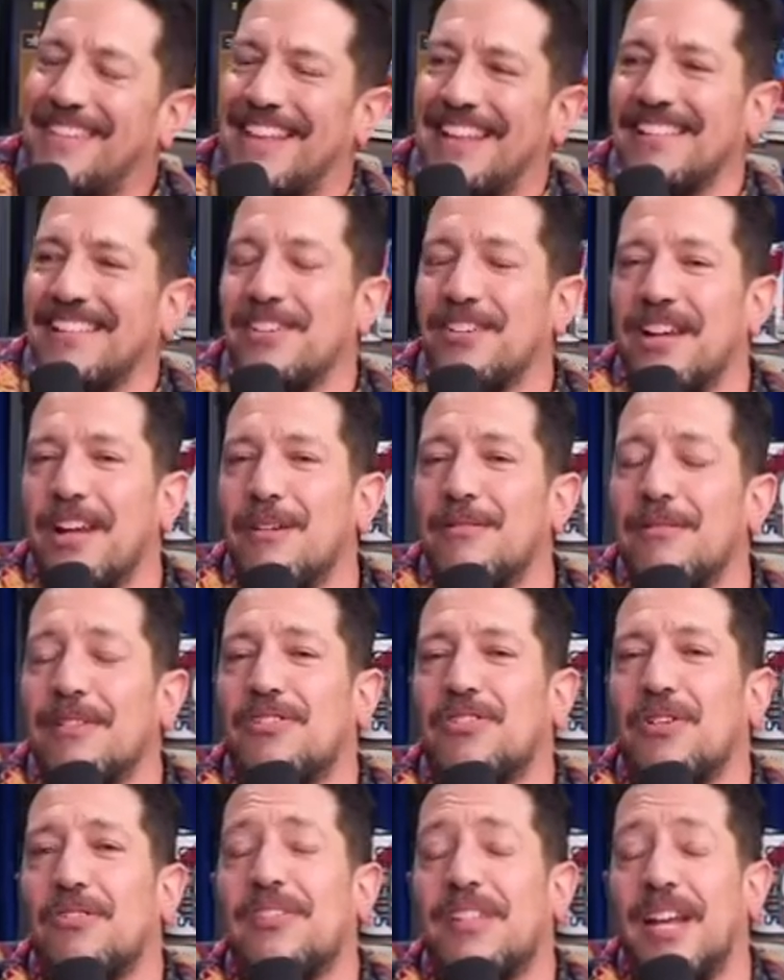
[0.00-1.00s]
Dude, it was
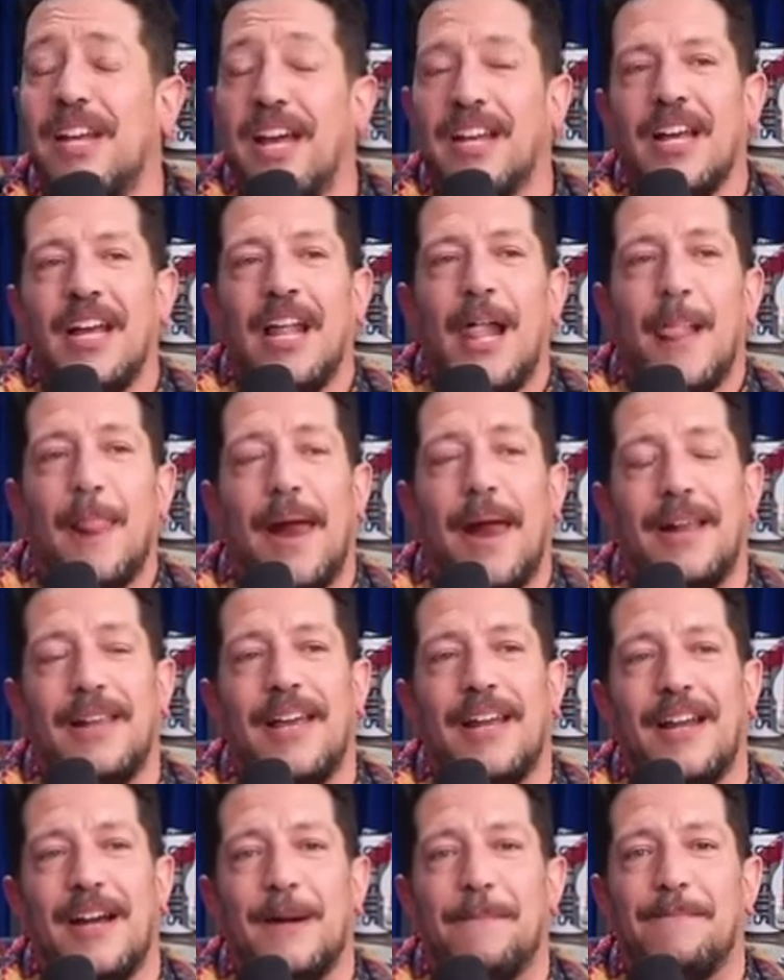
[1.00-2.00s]
so sad. And
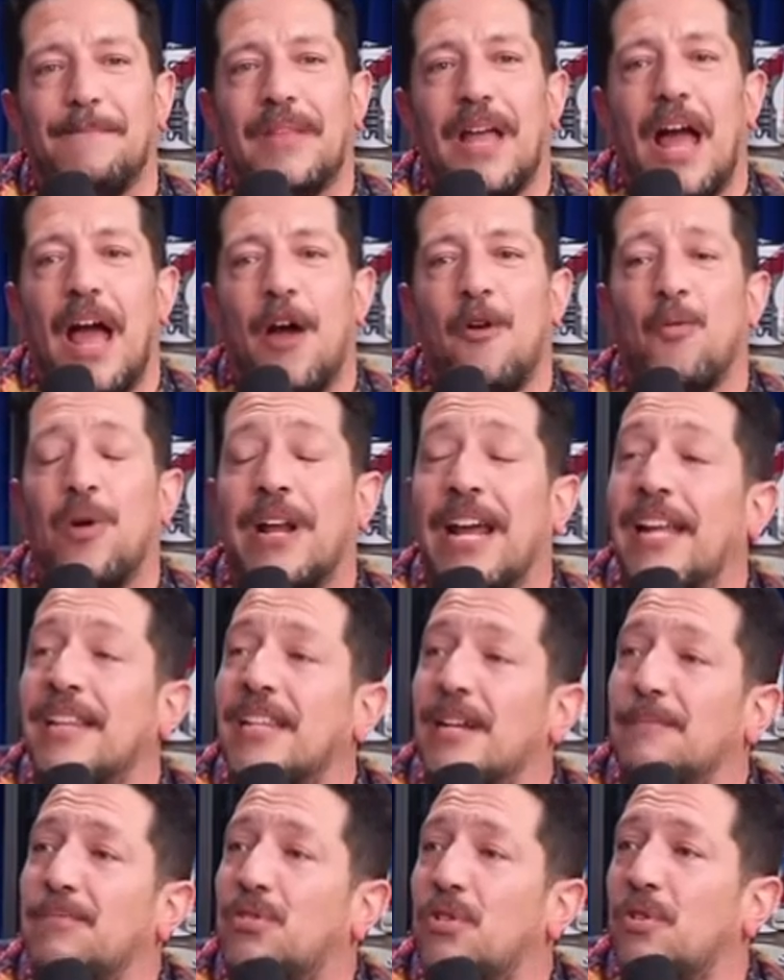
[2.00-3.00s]
then what I
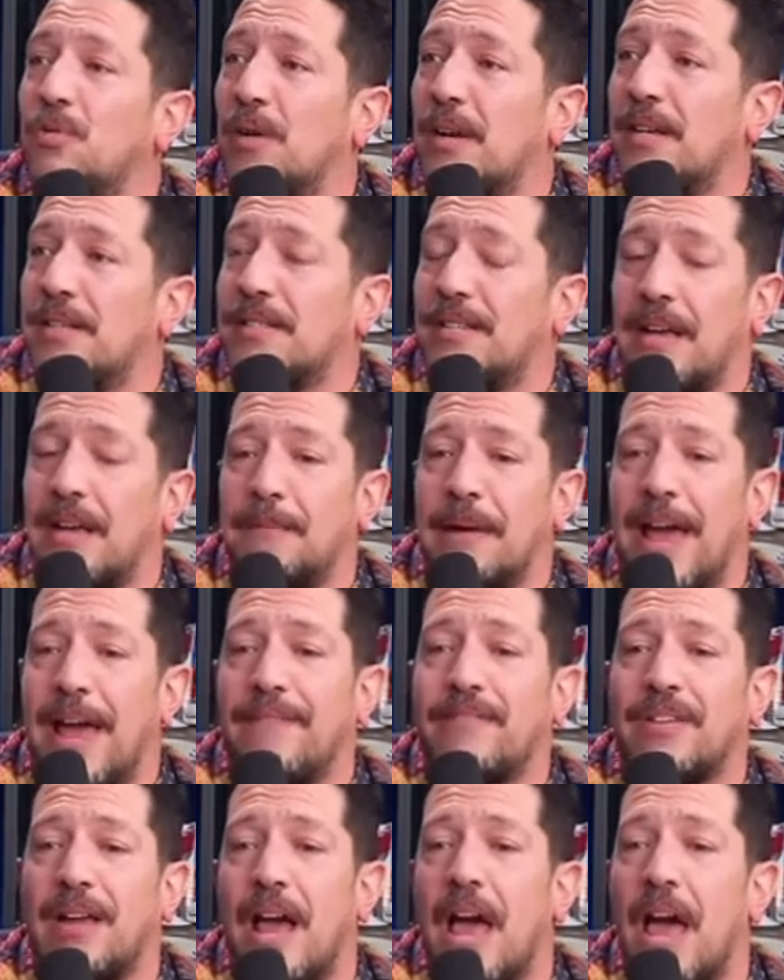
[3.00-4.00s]
ended up doing was
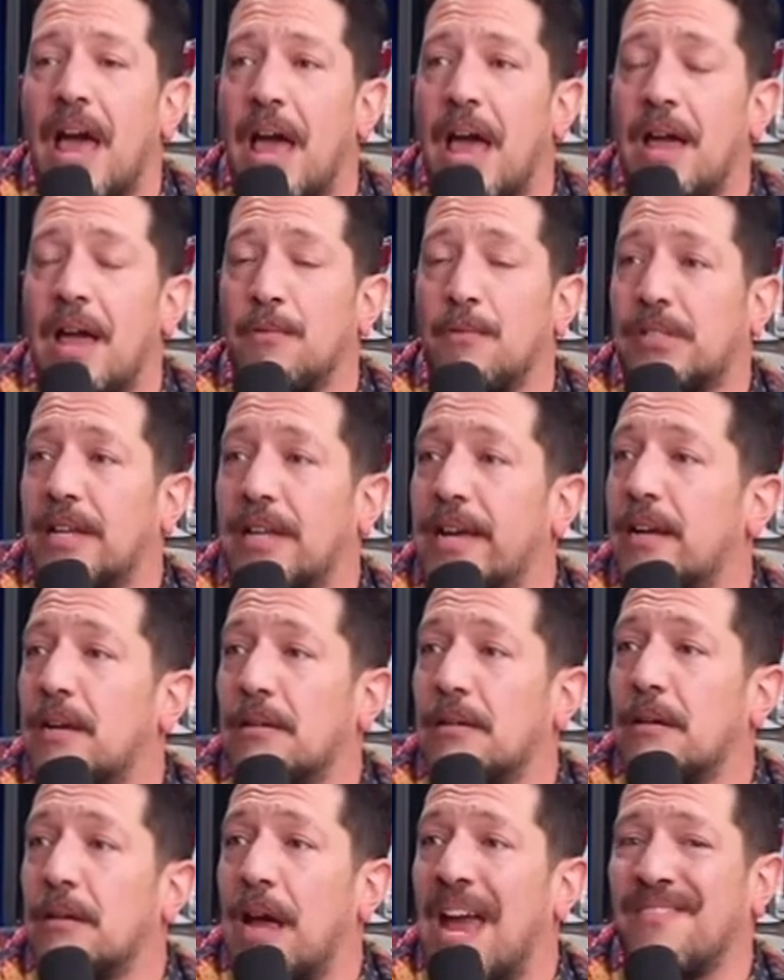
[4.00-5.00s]
after it was like
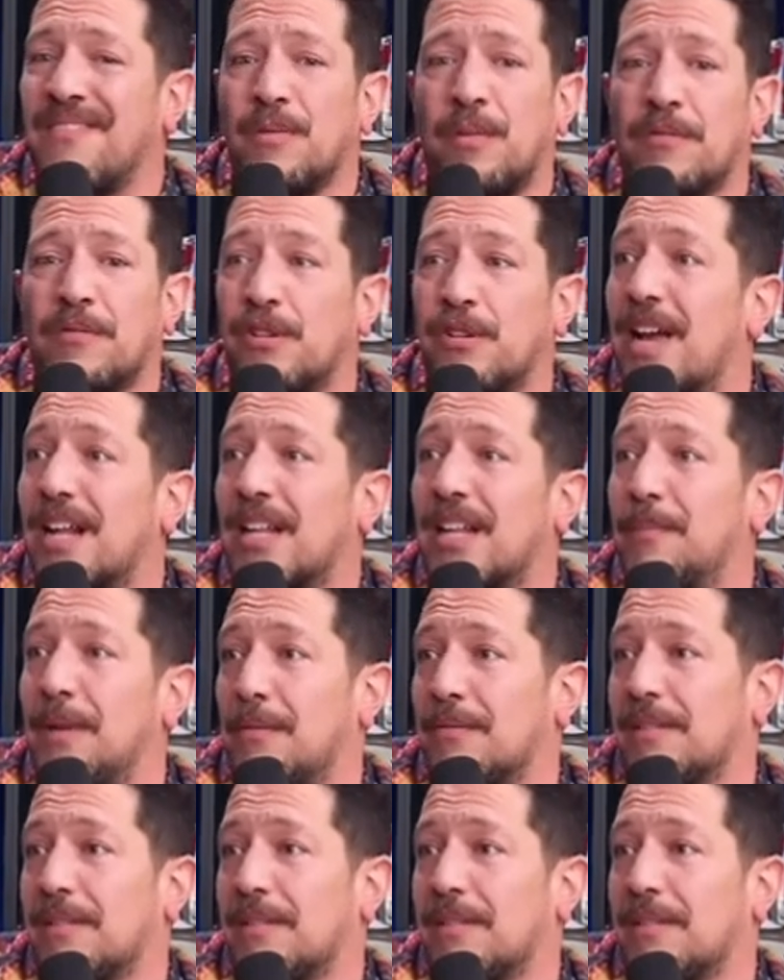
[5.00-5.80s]
everyone rejected me,